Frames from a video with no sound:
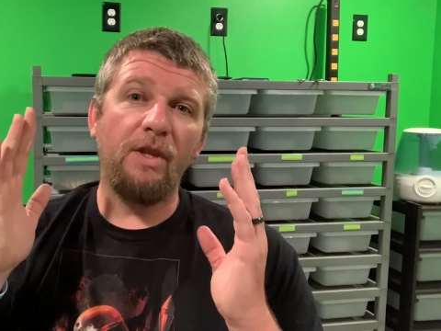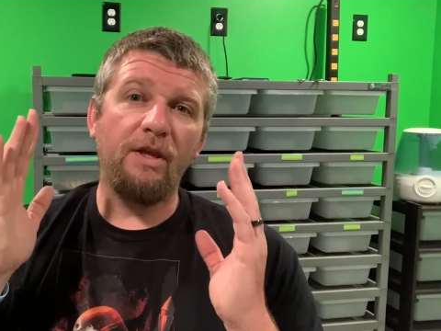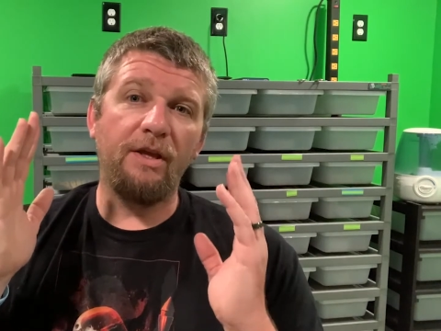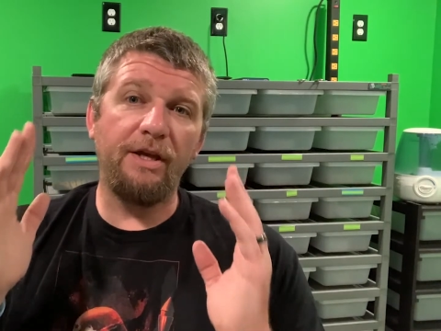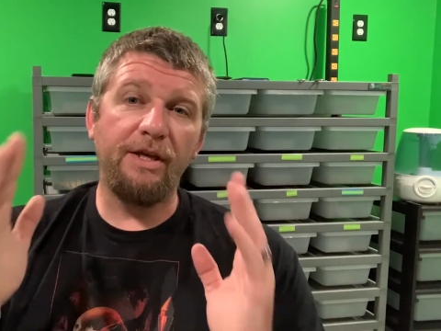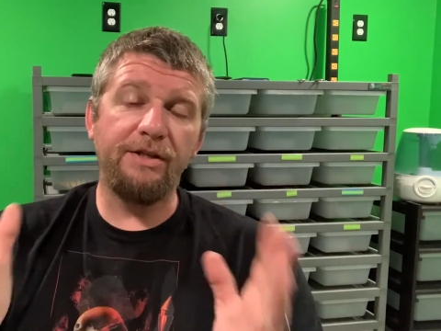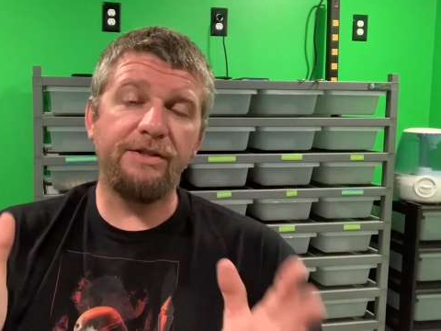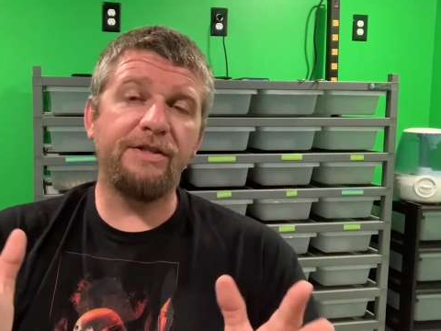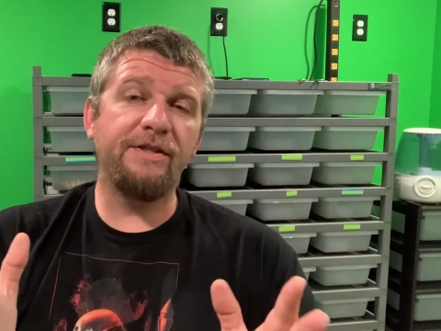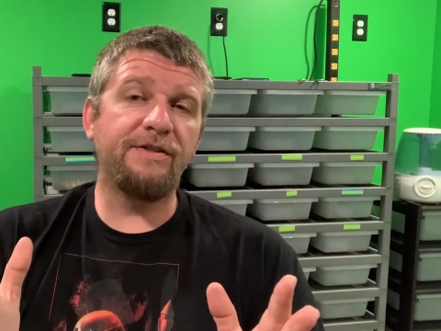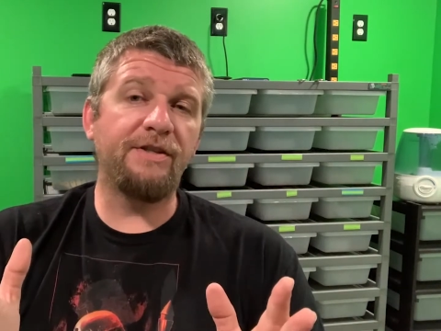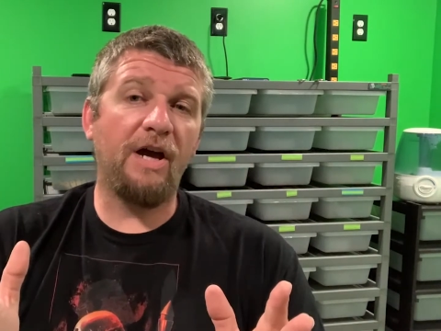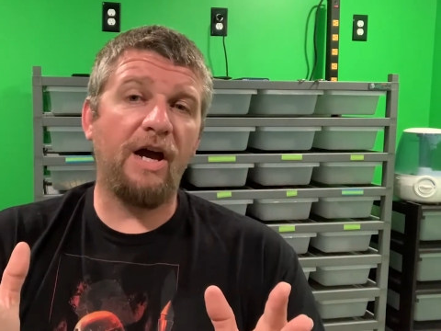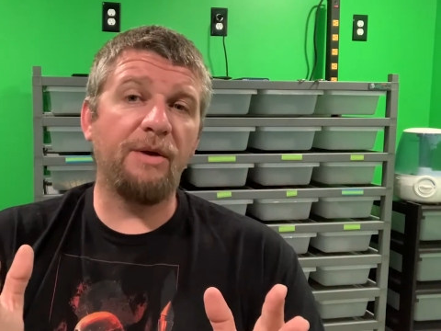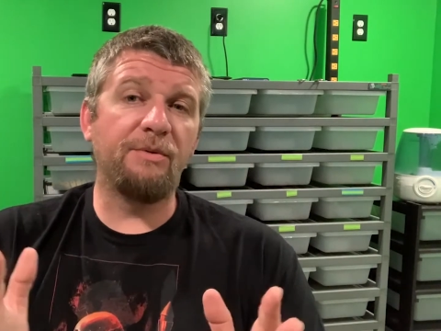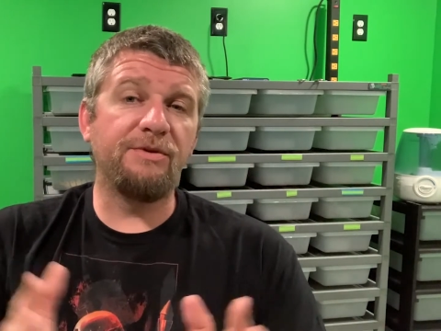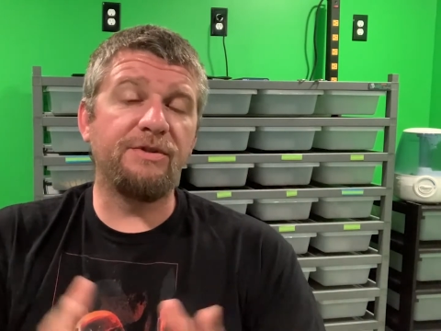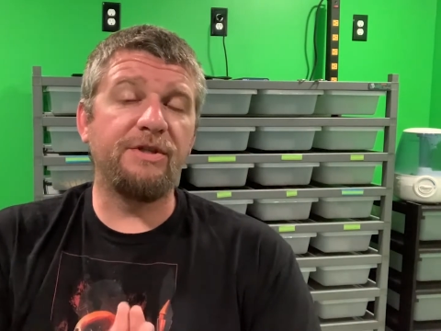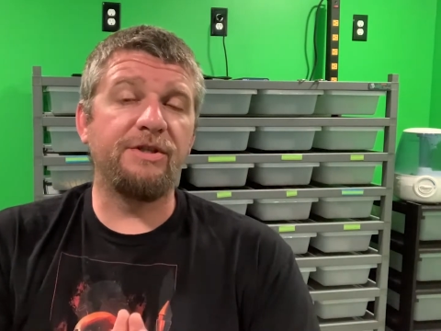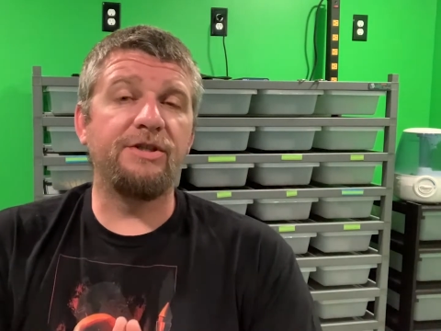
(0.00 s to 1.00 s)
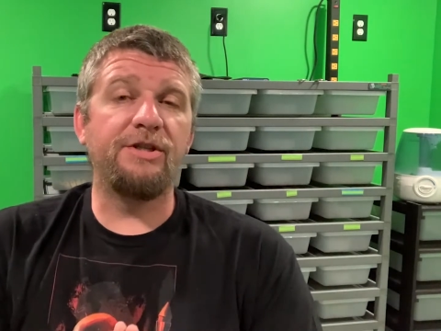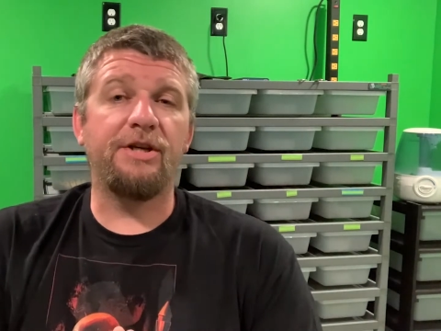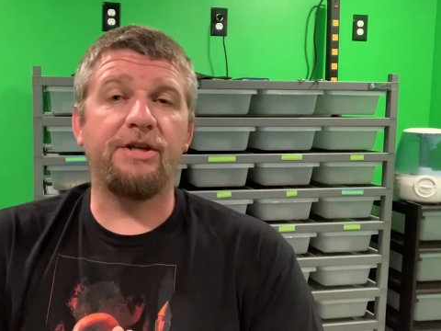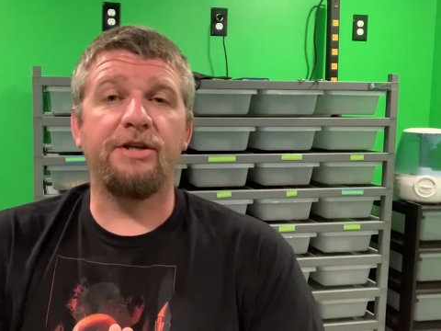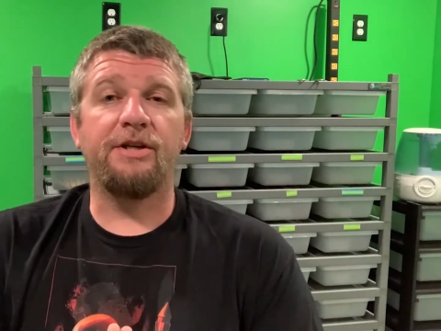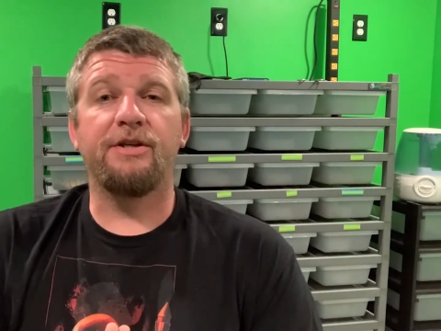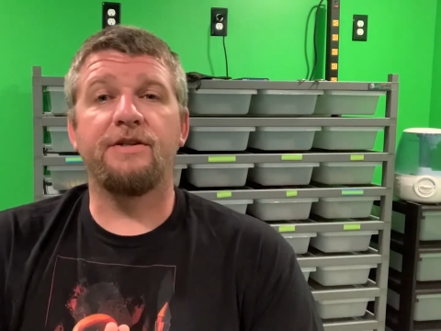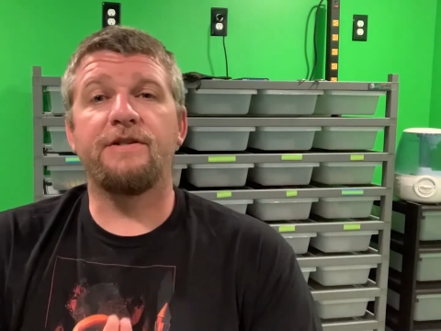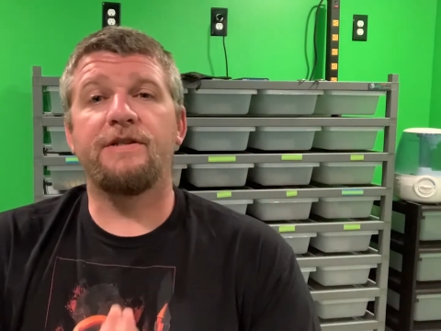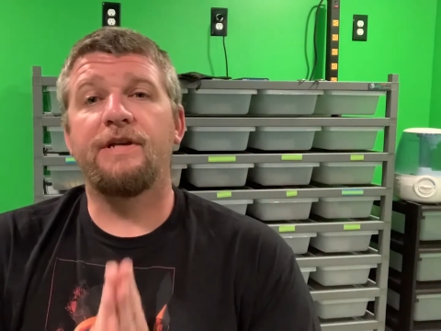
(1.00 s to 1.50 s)
his design was
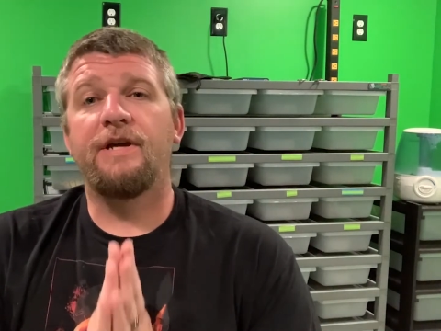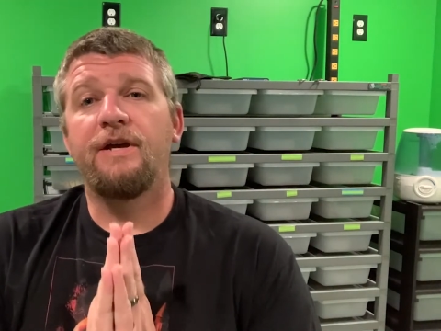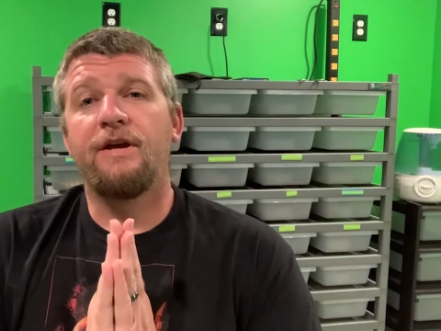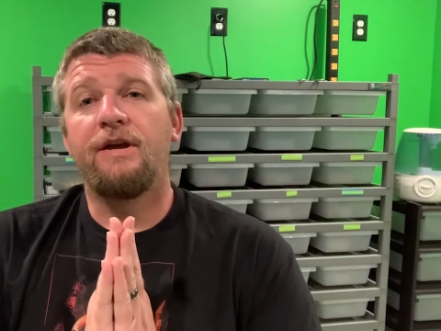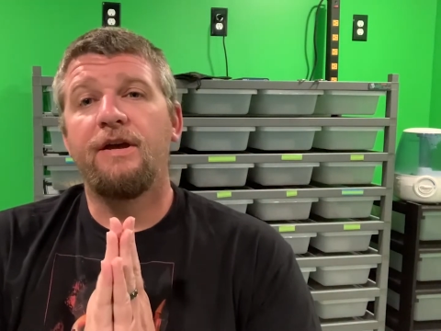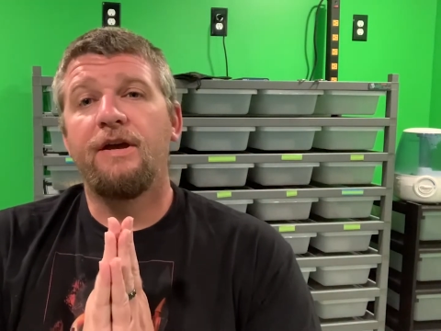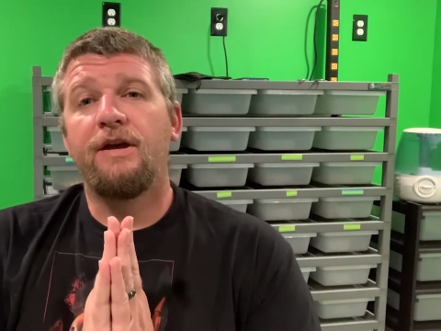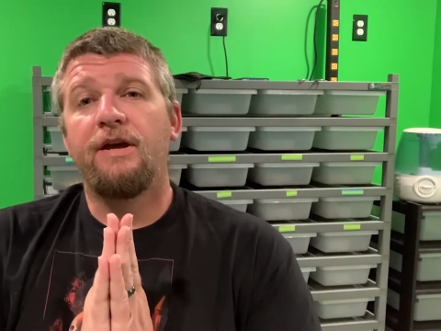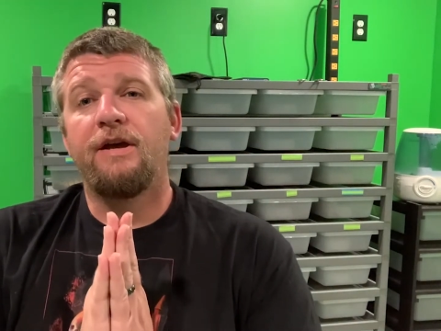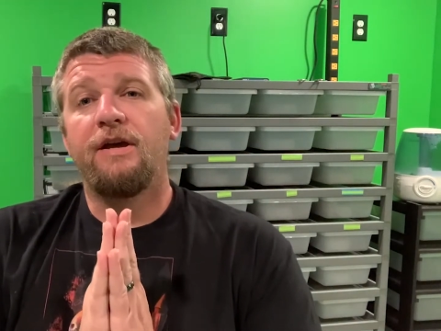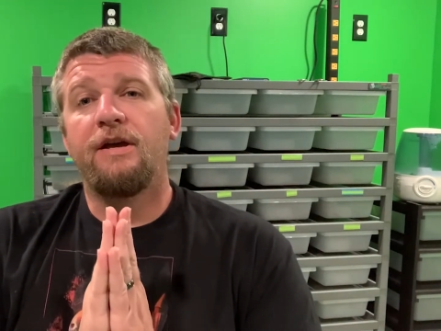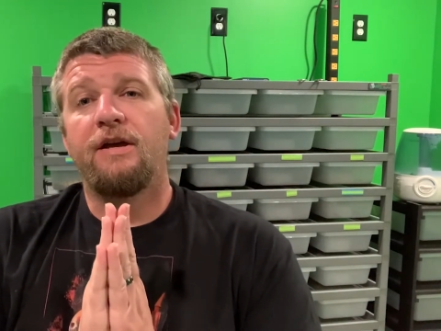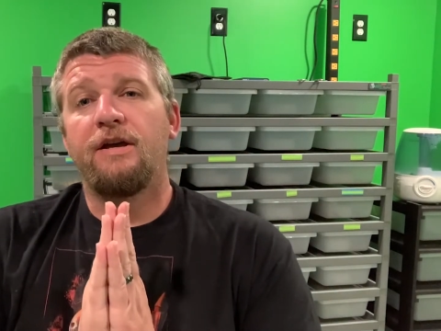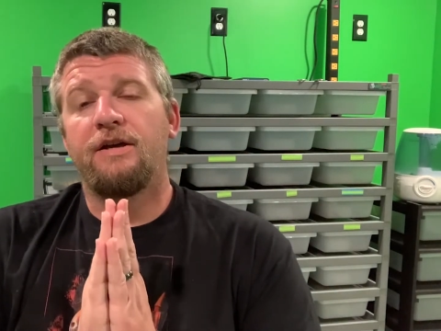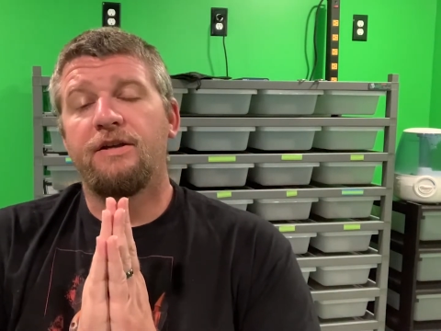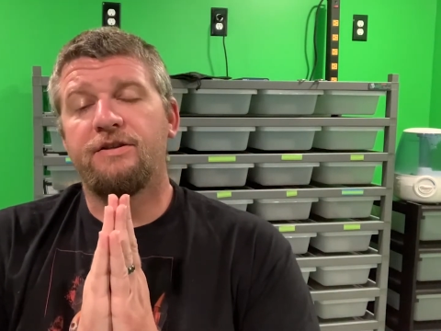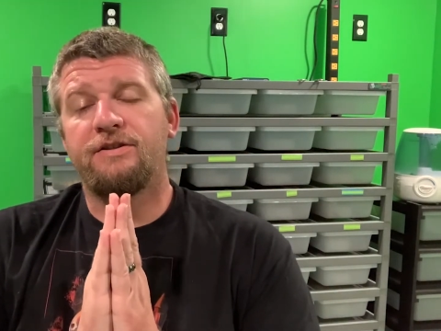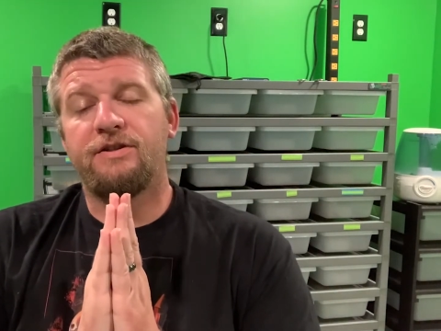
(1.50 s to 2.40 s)
ingenious. His